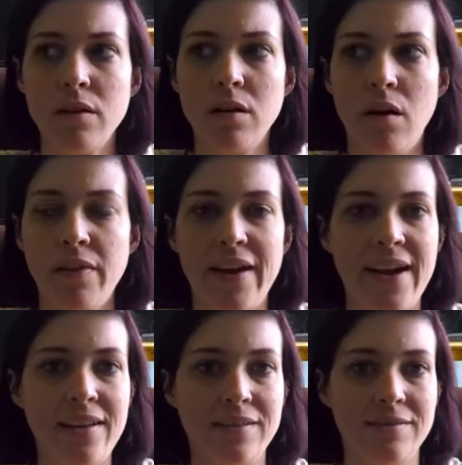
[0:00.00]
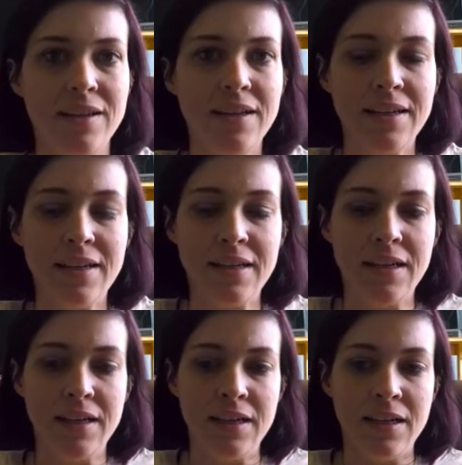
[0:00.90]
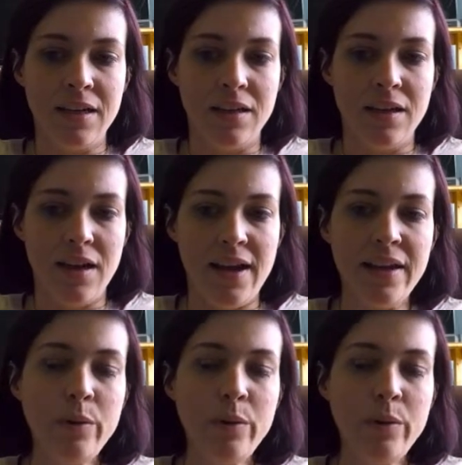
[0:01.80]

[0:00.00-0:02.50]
all that. And